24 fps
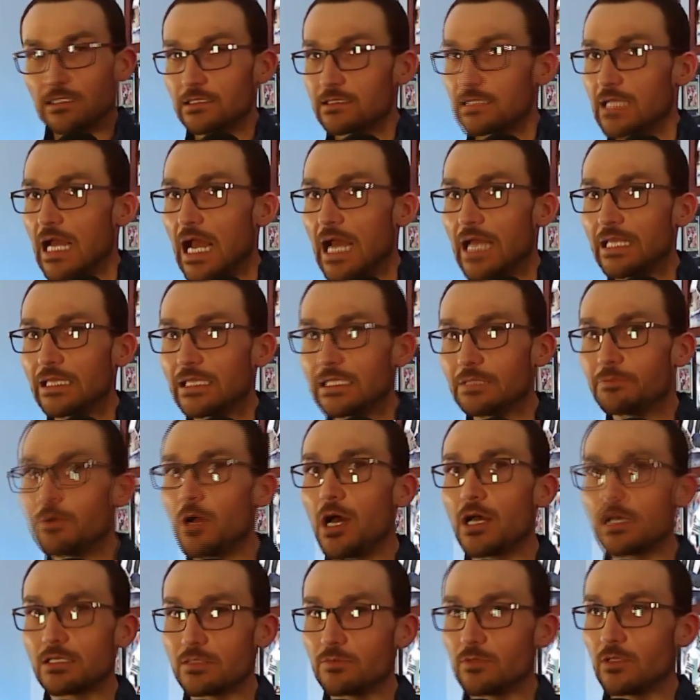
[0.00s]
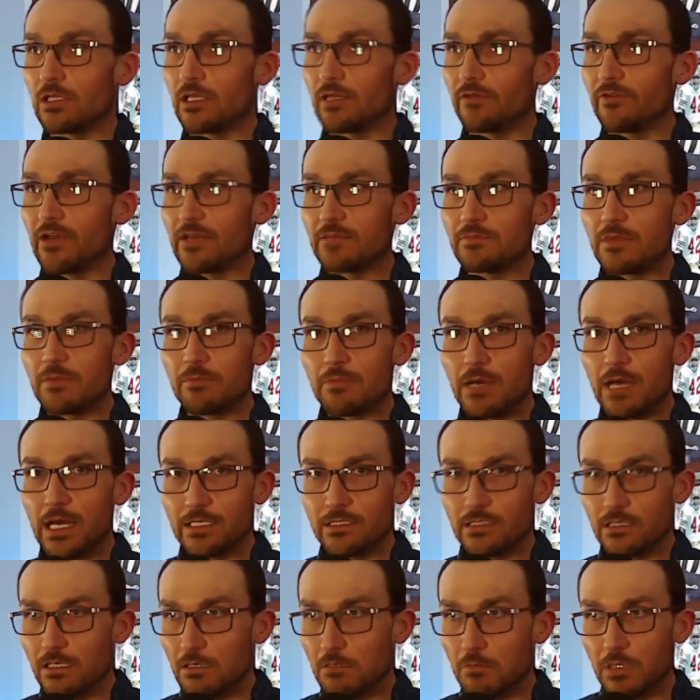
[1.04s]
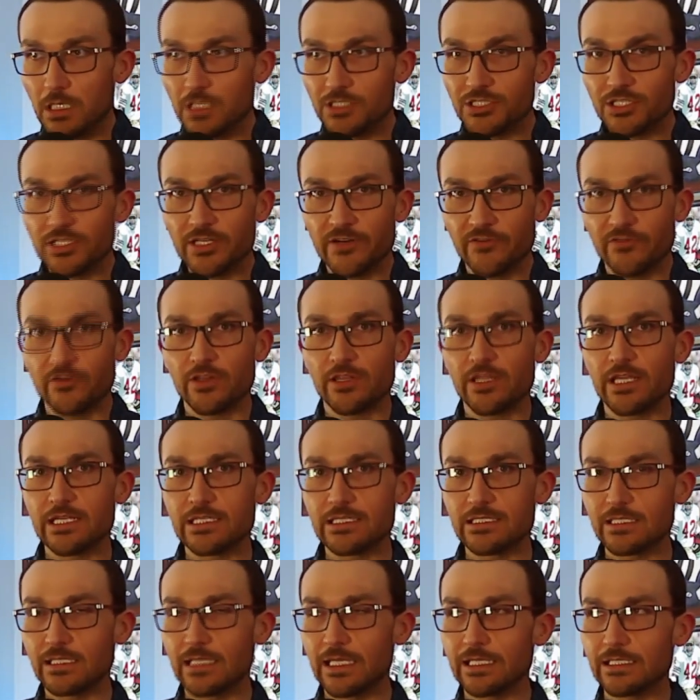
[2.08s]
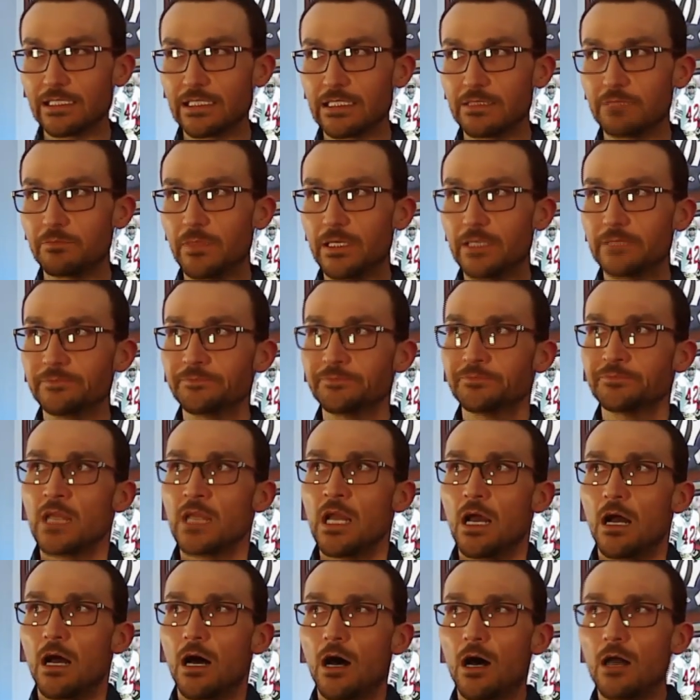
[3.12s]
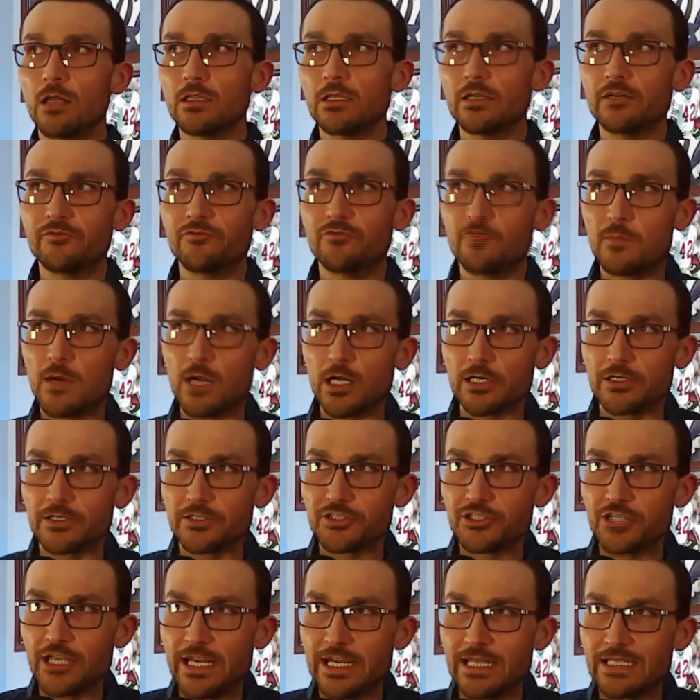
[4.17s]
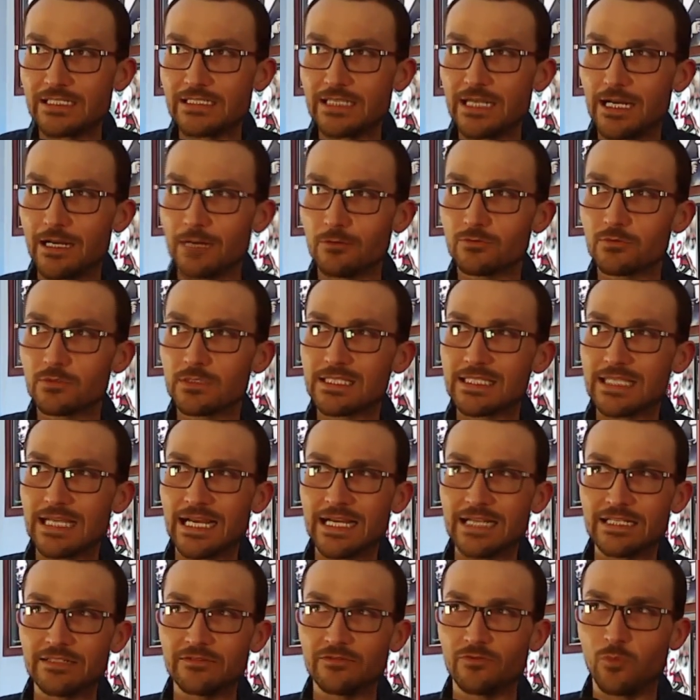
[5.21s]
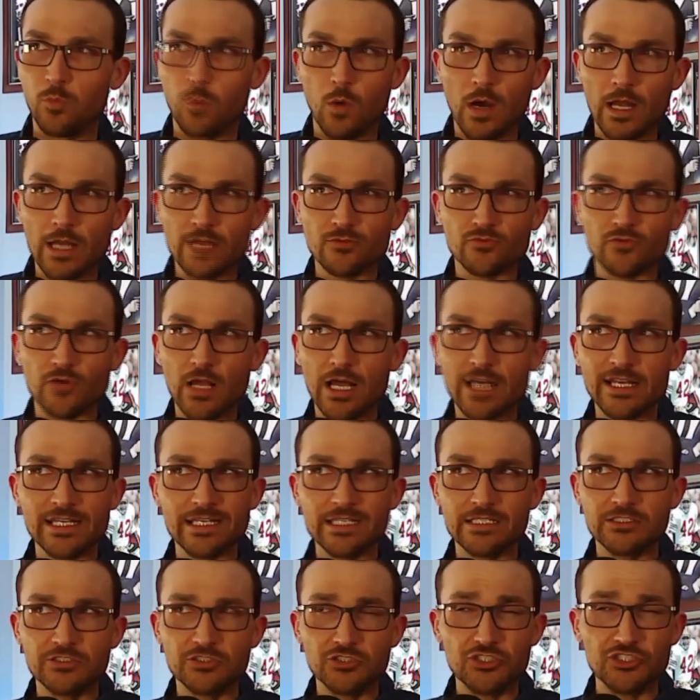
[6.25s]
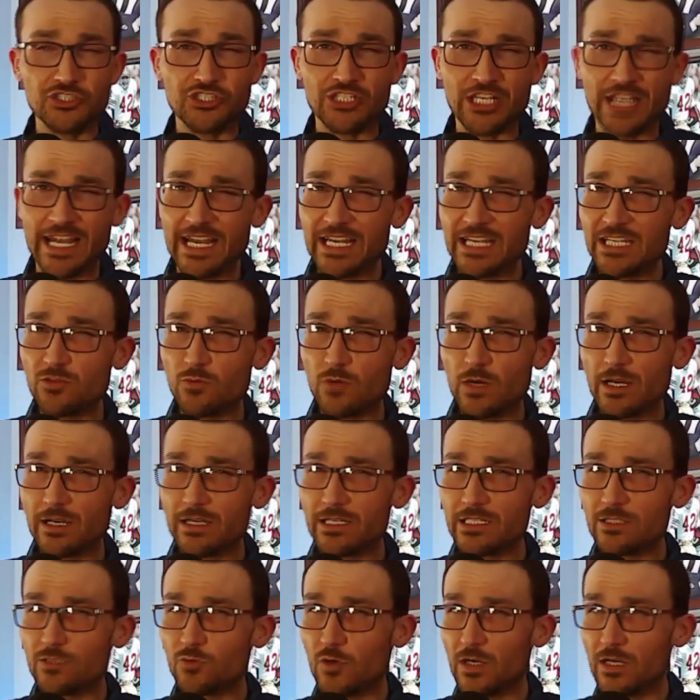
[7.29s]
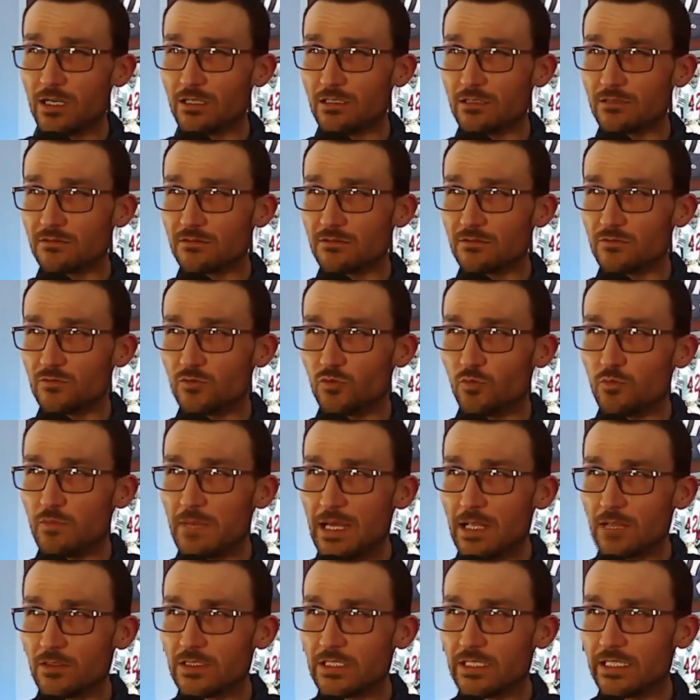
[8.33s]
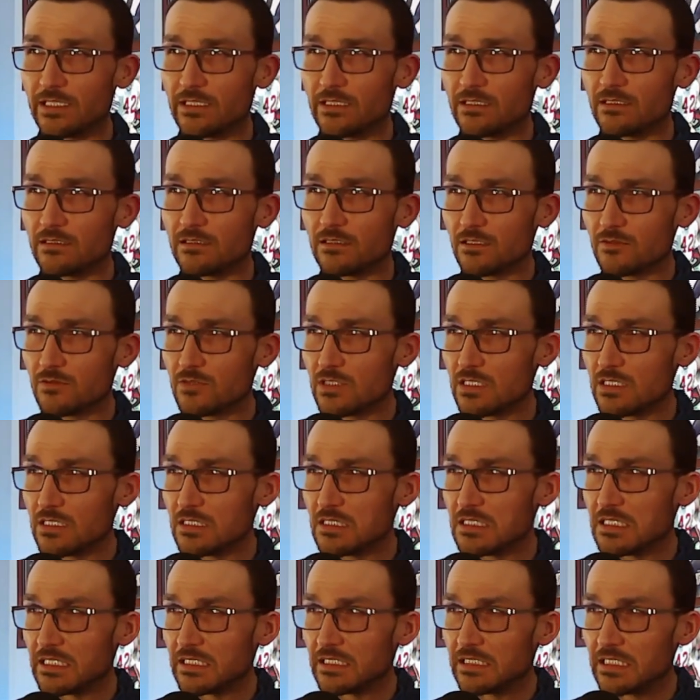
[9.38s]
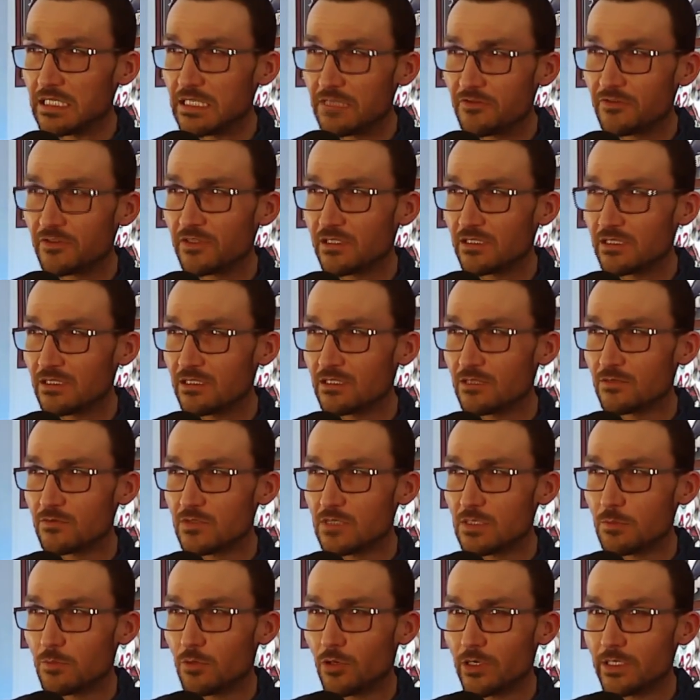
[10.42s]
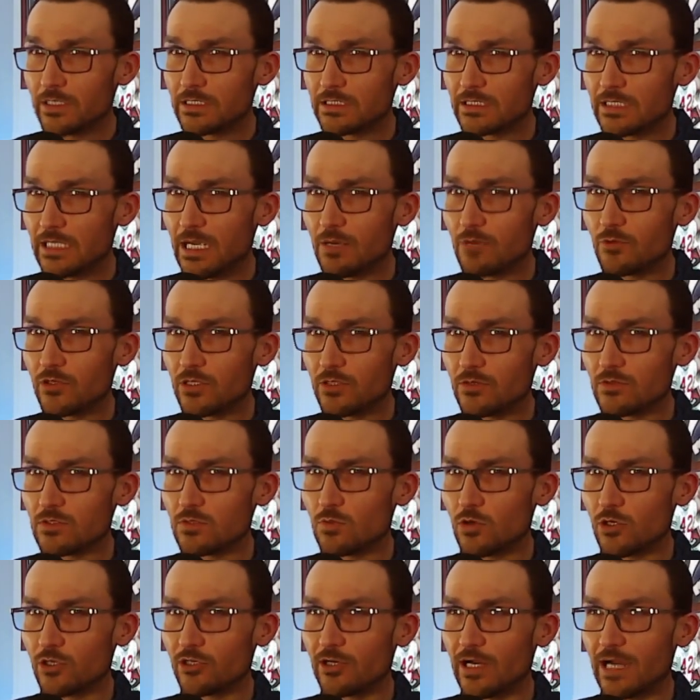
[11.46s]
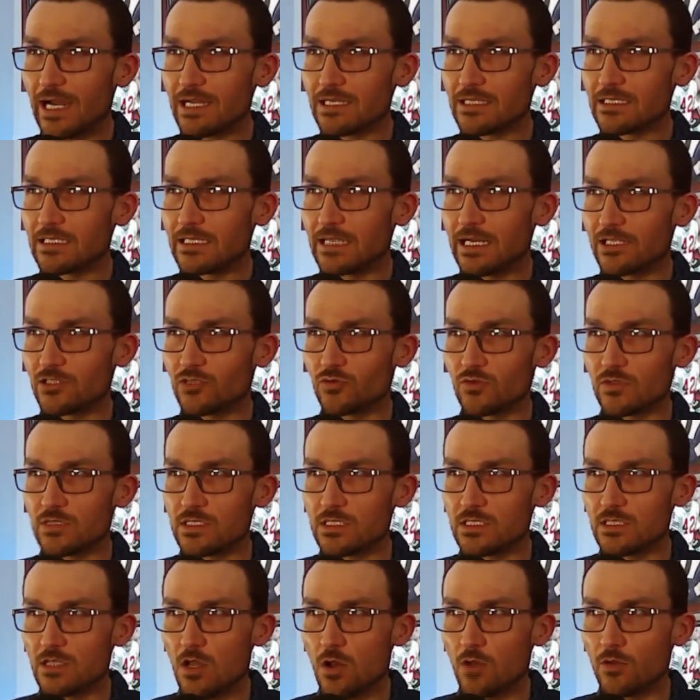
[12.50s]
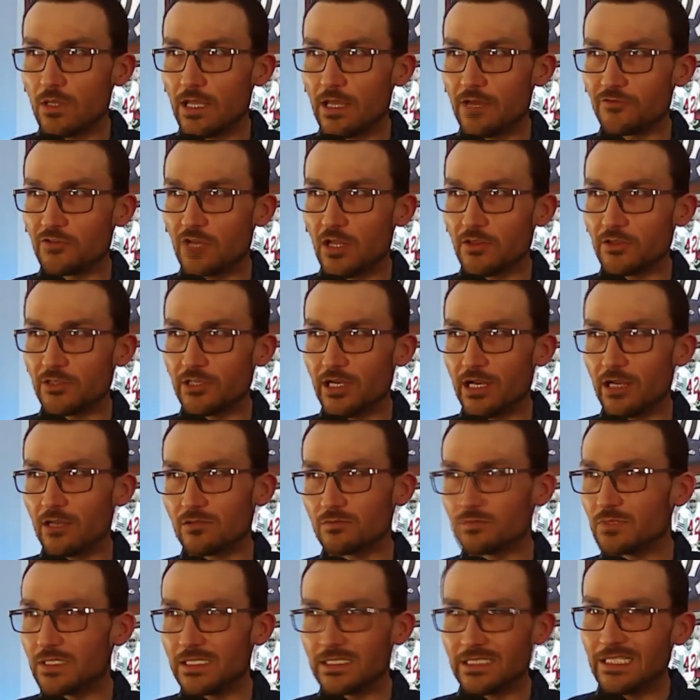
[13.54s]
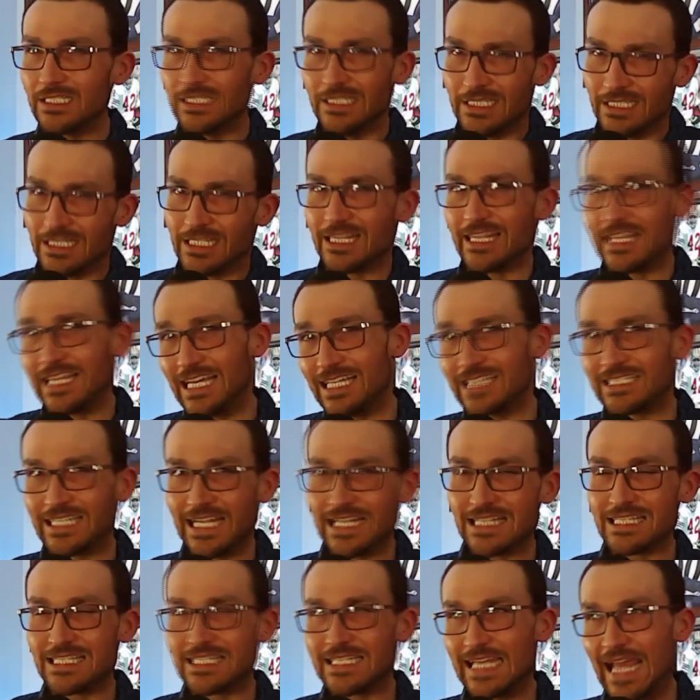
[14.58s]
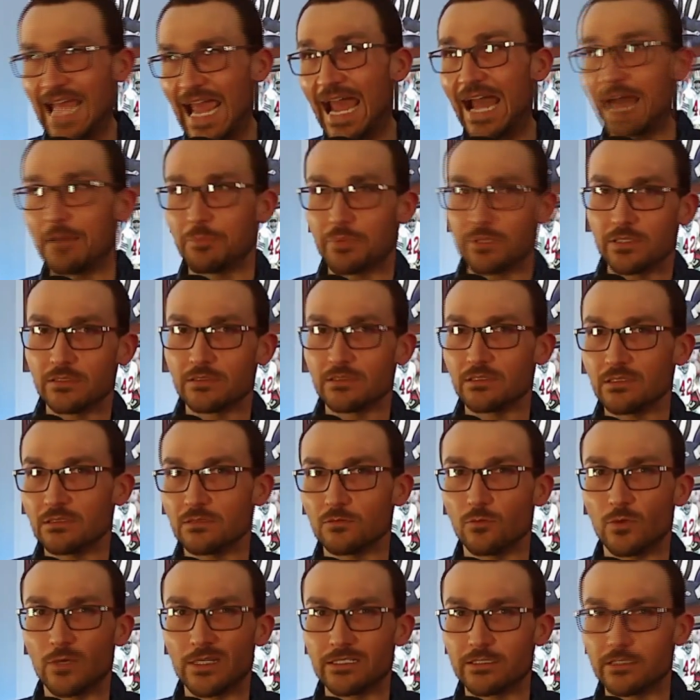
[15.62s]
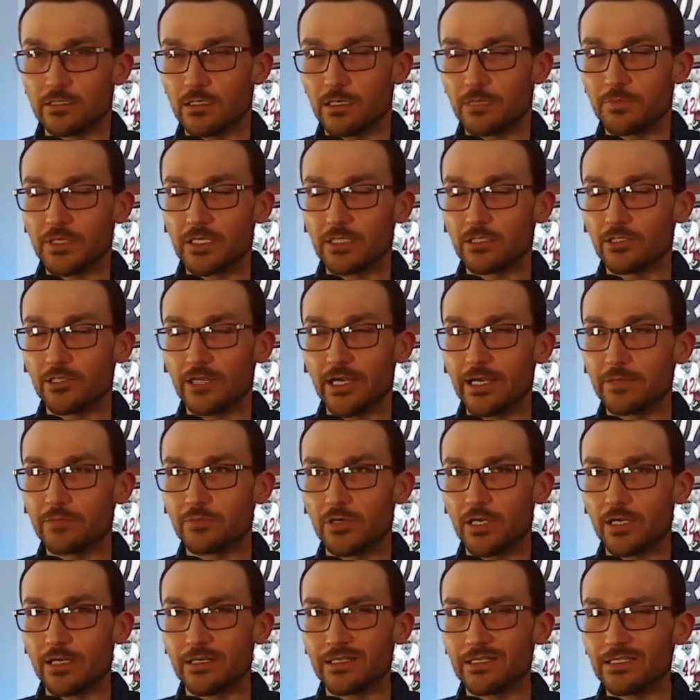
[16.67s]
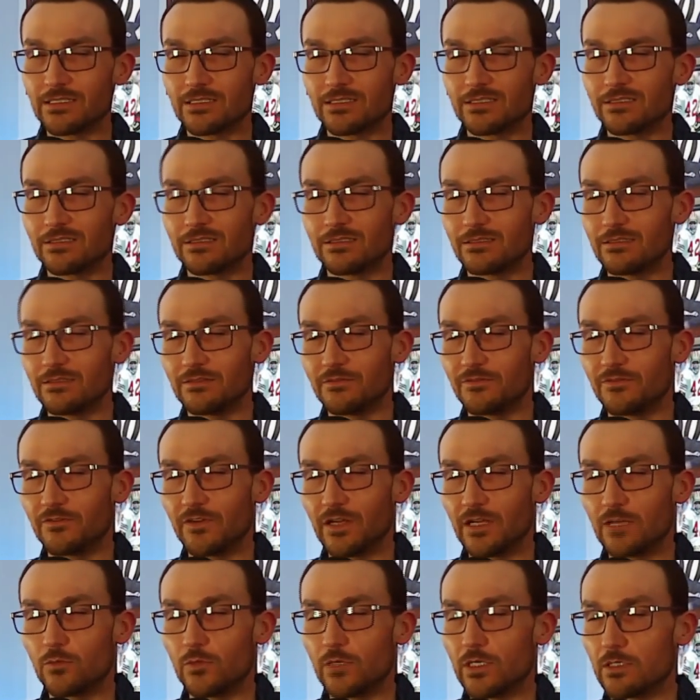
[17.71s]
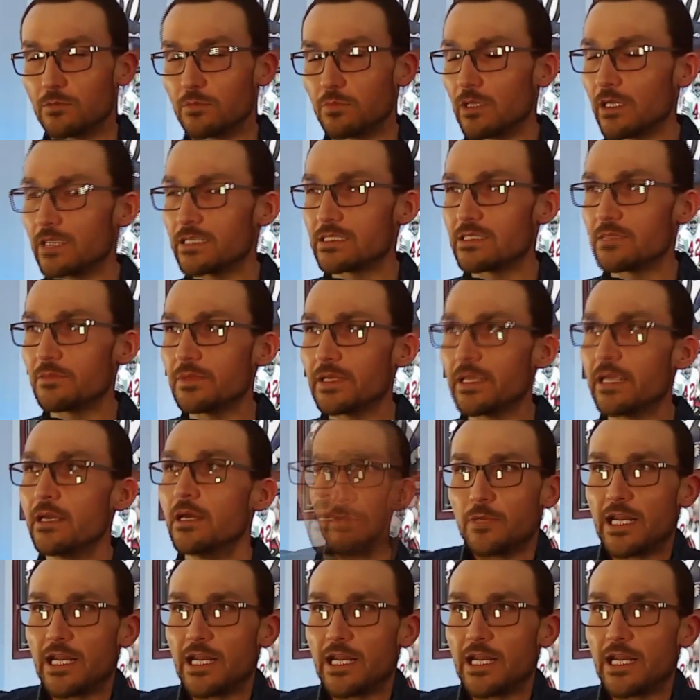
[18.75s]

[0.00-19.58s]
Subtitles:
That's highly possible. I've had my mind on a bunch of different things lately, but all of March and outside of one run in January where melted and there was a point in time where there was more grass and actual snow left on the ground, but that tends to happen in winter up here in Grand Prairie. It's a fucking weird place to be.